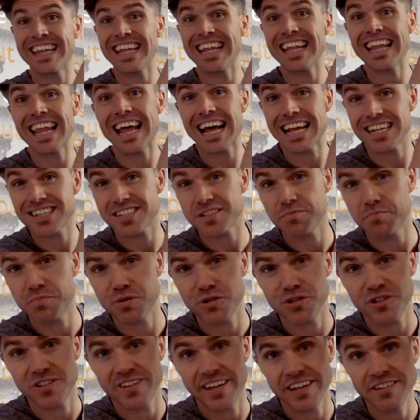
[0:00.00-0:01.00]
the lat
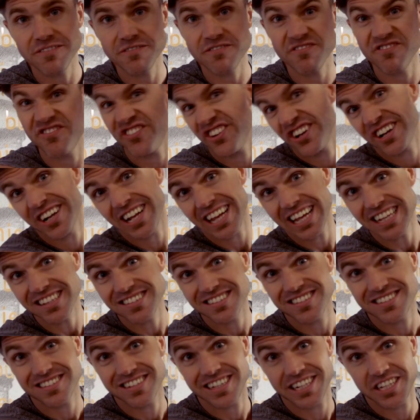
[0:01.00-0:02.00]
pull in for your
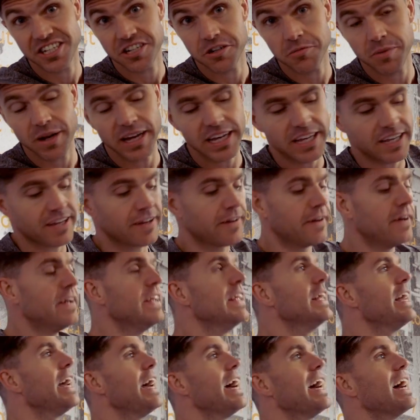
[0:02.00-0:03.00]
lats in your back
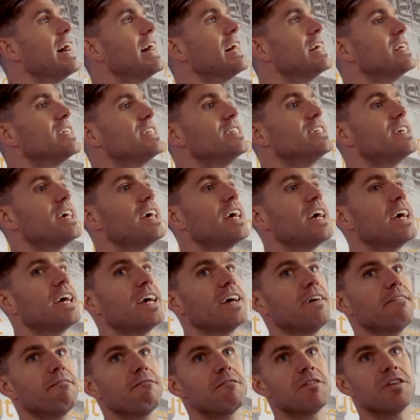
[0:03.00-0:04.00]
and
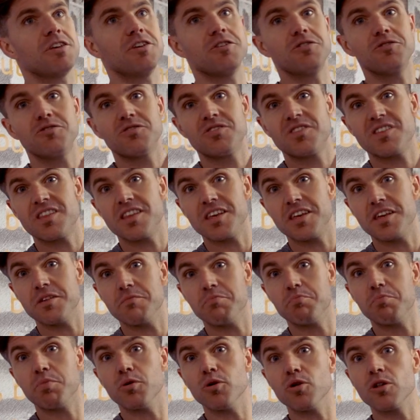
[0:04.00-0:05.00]
uh, use the
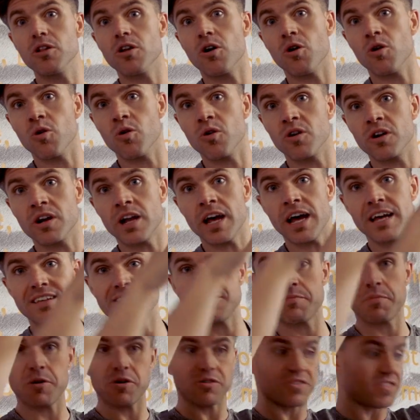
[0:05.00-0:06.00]
bull horn
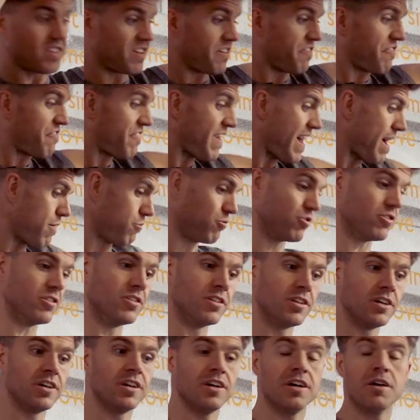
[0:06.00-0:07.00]
as opposed to the flat
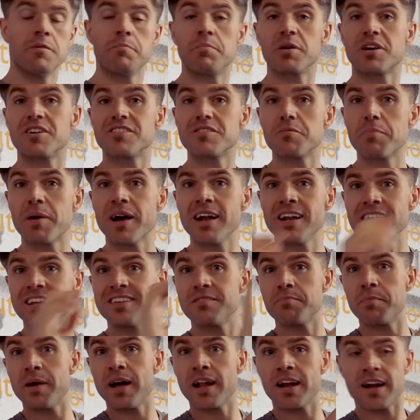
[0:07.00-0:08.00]
one because apparently
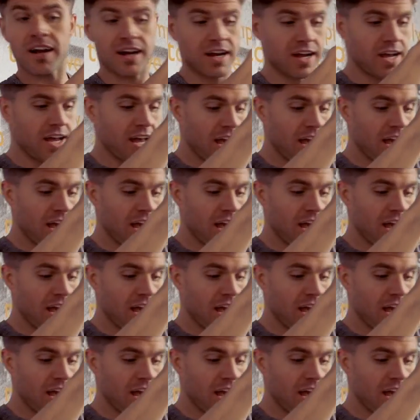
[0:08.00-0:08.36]
it's better